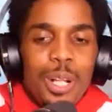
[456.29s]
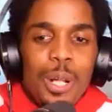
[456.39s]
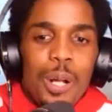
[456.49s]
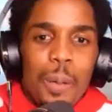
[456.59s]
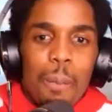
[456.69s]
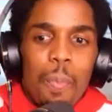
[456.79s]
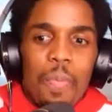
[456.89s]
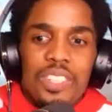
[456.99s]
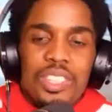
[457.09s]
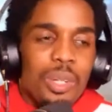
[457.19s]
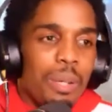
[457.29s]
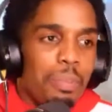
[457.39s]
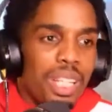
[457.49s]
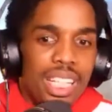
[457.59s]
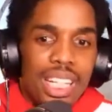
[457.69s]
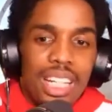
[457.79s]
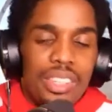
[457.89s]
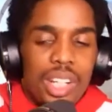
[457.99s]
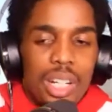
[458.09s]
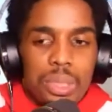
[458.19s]
Um, so I played. I
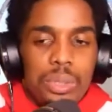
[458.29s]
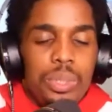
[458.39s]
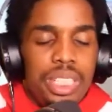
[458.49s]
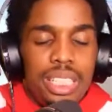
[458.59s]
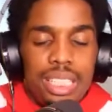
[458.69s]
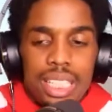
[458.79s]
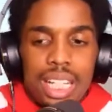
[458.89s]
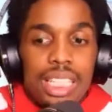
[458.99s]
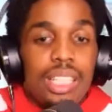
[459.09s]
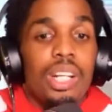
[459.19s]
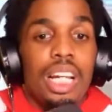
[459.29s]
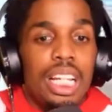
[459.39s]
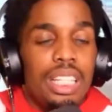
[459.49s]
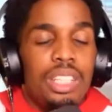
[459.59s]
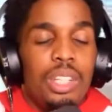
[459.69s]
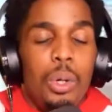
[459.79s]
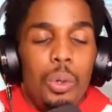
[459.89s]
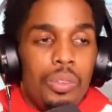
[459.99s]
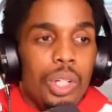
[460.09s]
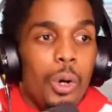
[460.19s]
thought I was doing decent. I thought I
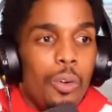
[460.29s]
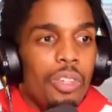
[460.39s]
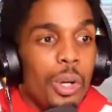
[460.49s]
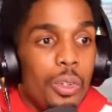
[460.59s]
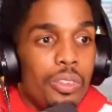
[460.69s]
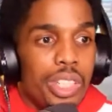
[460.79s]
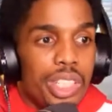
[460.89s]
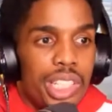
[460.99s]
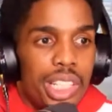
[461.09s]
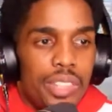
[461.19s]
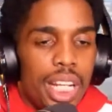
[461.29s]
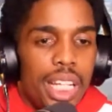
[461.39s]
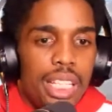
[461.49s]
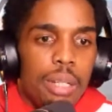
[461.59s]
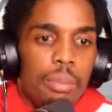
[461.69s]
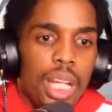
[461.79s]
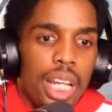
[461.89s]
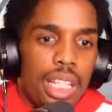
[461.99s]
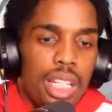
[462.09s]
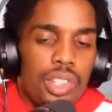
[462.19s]
over, over, overachieved, and I ended up not
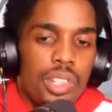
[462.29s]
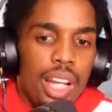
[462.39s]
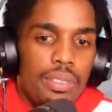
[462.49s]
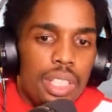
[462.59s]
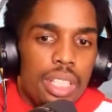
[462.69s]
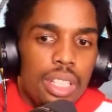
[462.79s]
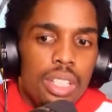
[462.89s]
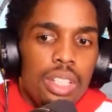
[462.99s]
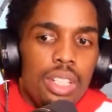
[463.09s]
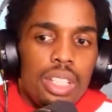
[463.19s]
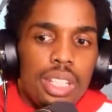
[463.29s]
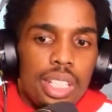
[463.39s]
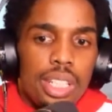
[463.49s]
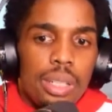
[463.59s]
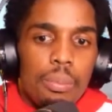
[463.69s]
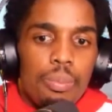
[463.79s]
getting drafted. And um,